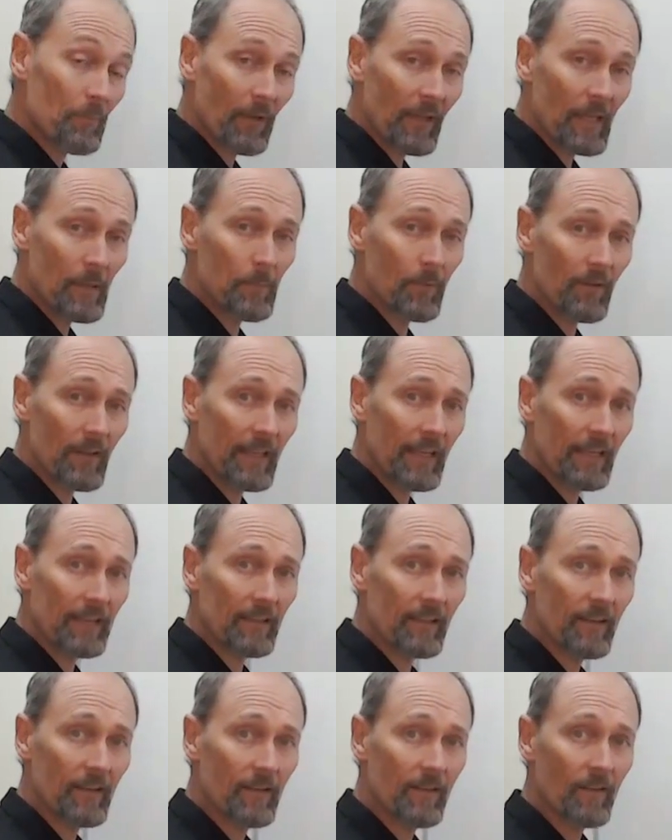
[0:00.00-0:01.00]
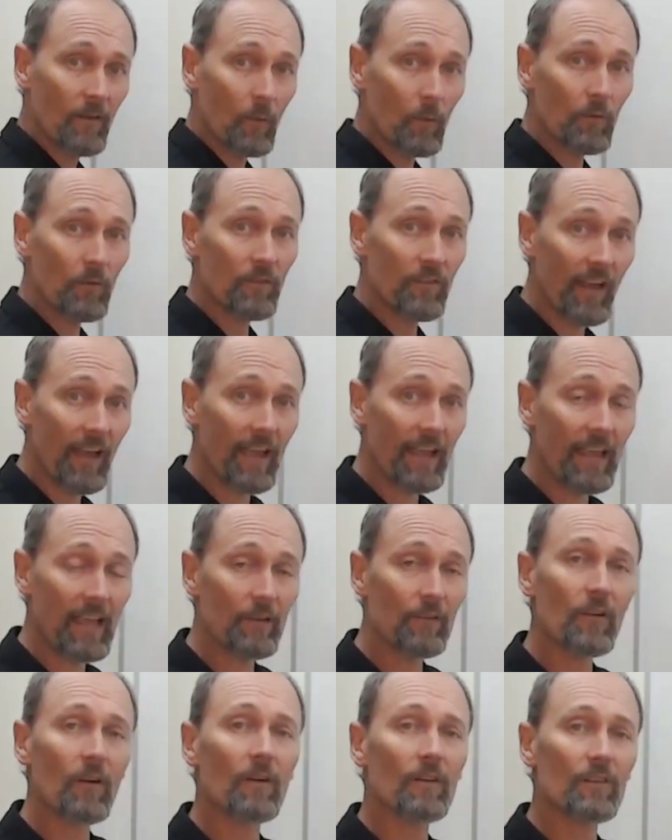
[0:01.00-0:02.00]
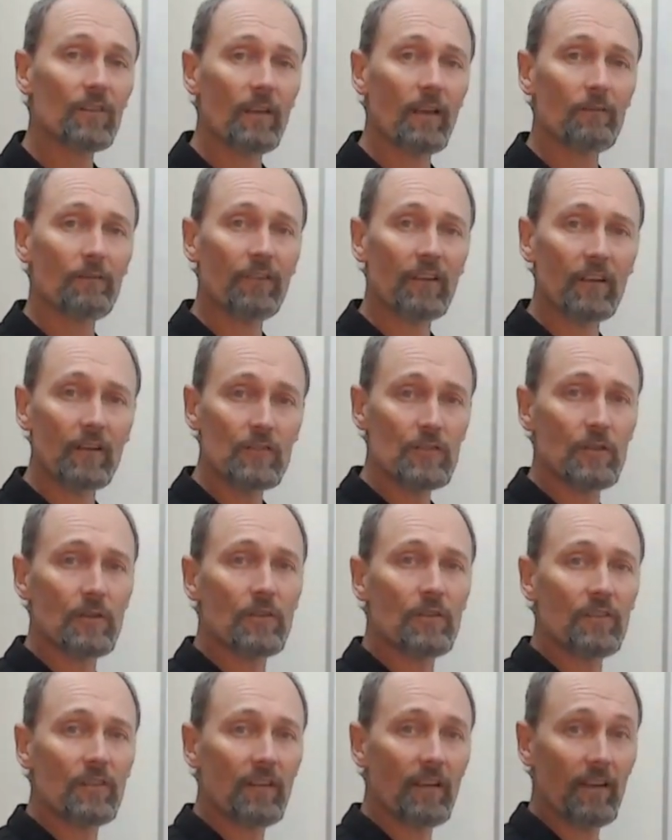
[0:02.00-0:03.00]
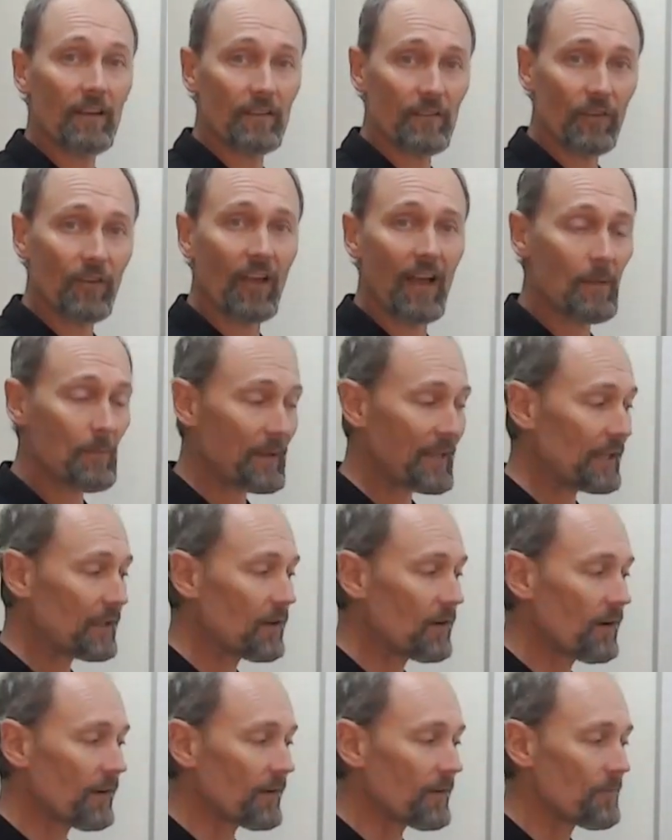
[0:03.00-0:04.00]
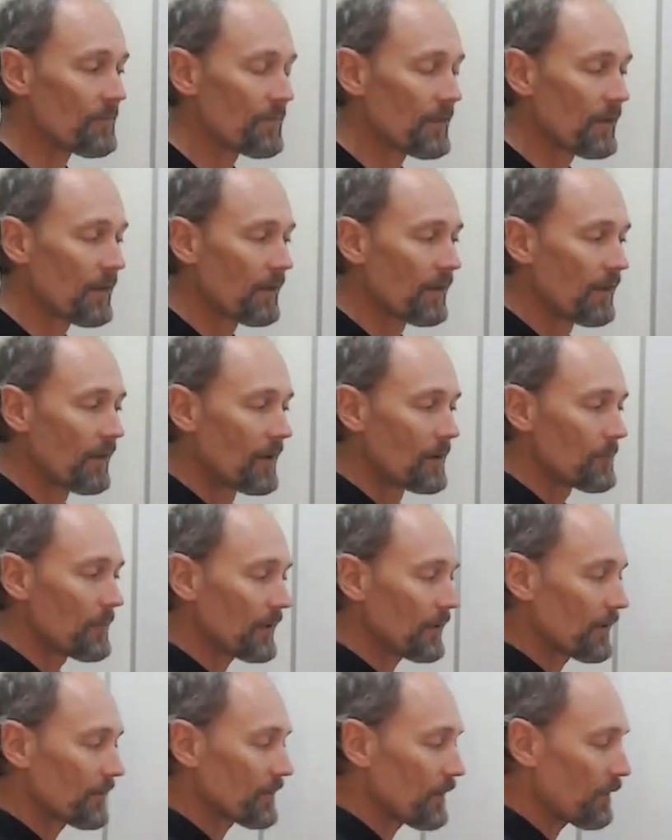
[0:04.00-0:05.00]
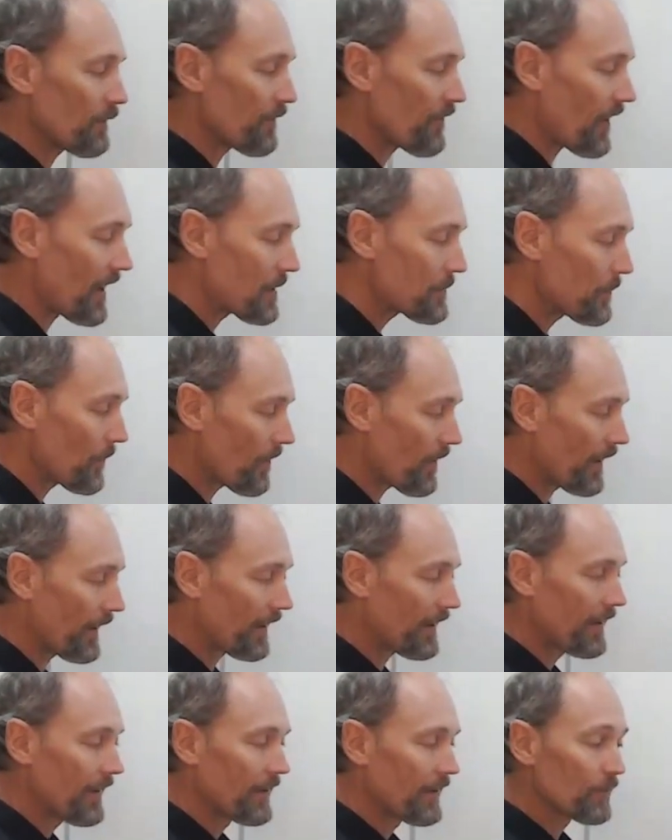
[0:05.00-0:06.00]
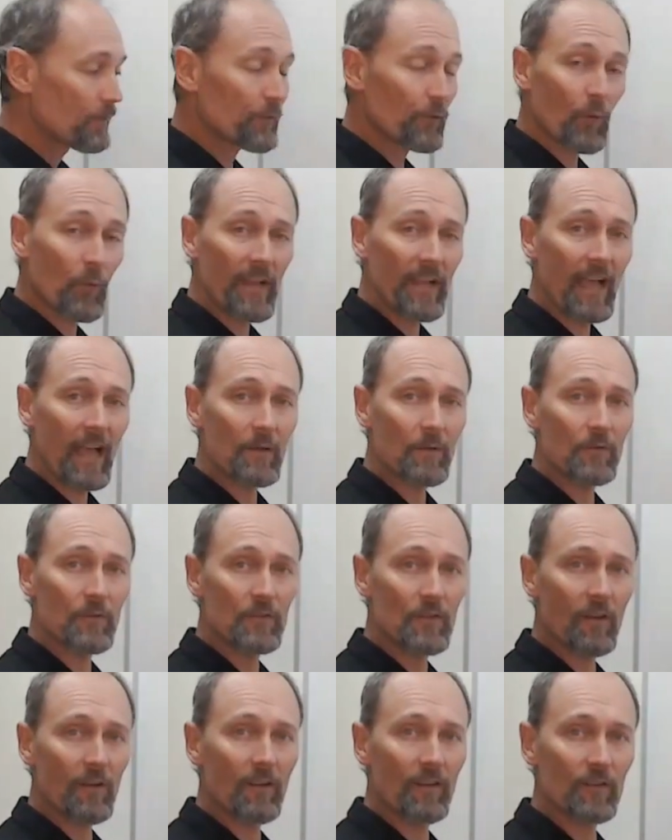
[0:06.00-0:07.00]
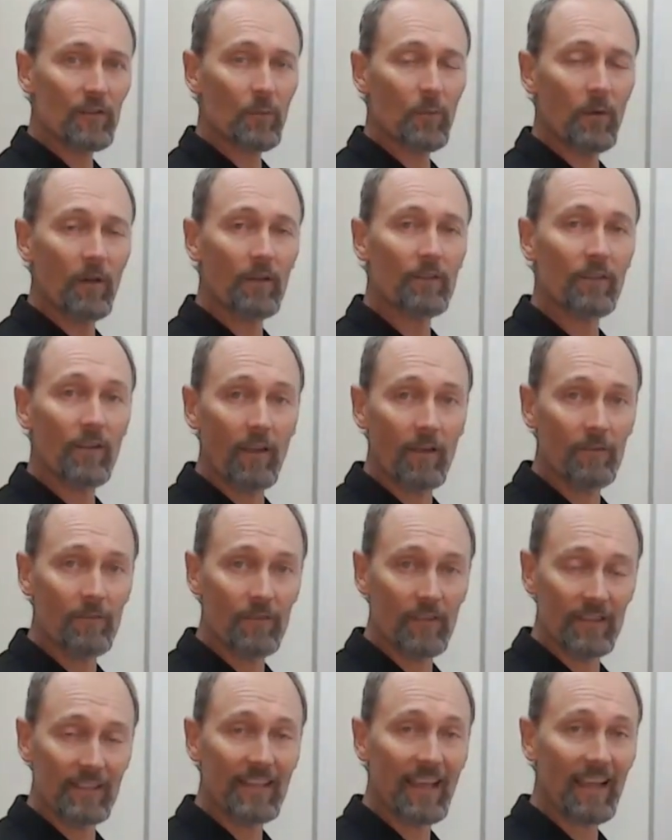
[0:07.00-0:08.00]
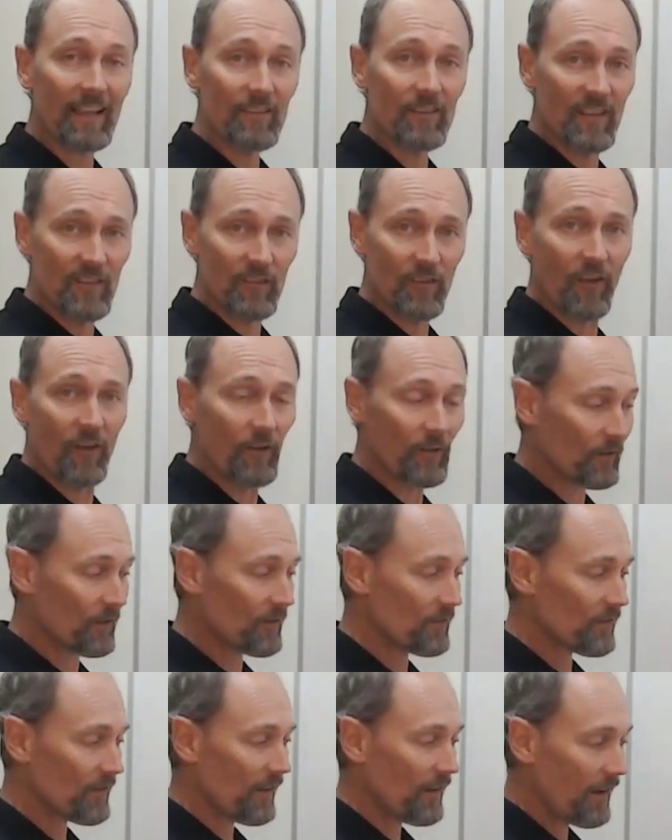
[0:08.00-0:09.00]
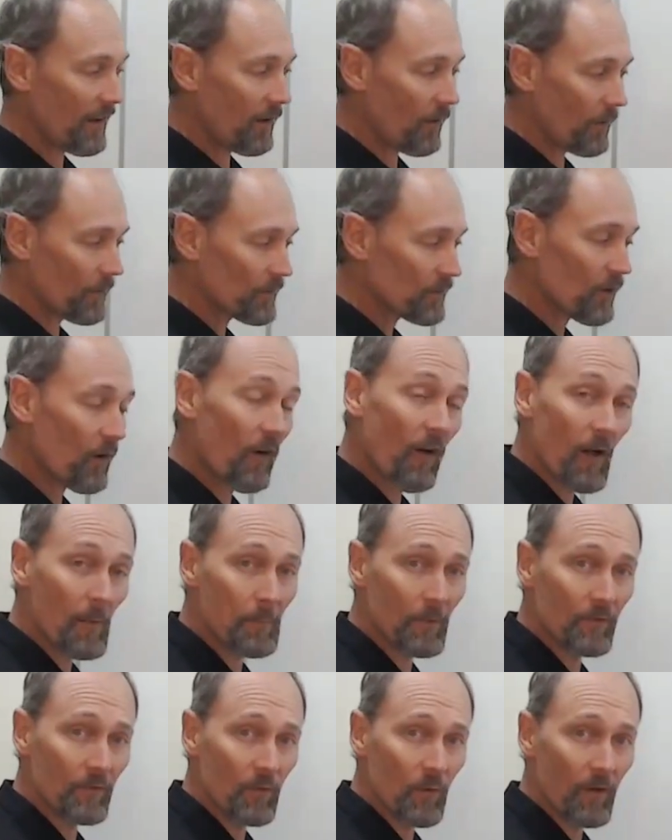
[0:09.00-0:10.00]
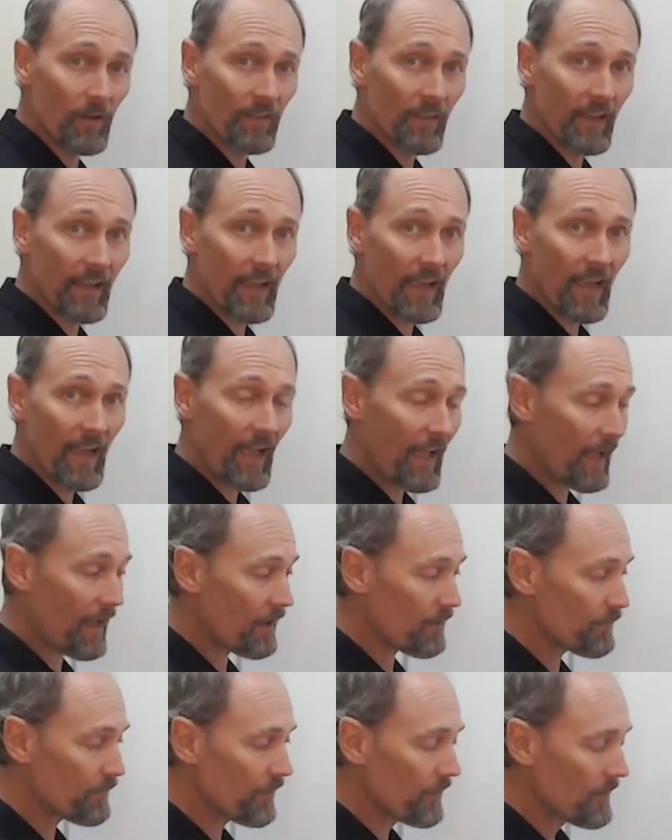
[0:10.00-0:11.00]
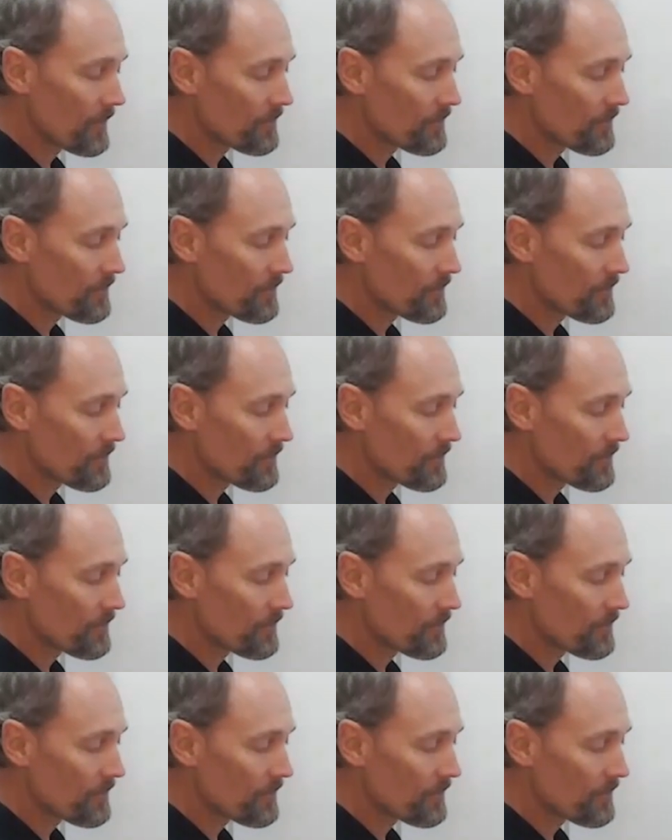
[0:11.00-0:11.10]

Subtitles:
people in. Well, they have got something juicier to come in on. Because if they buy $300 worth of the Daisy tokens on top of what they have,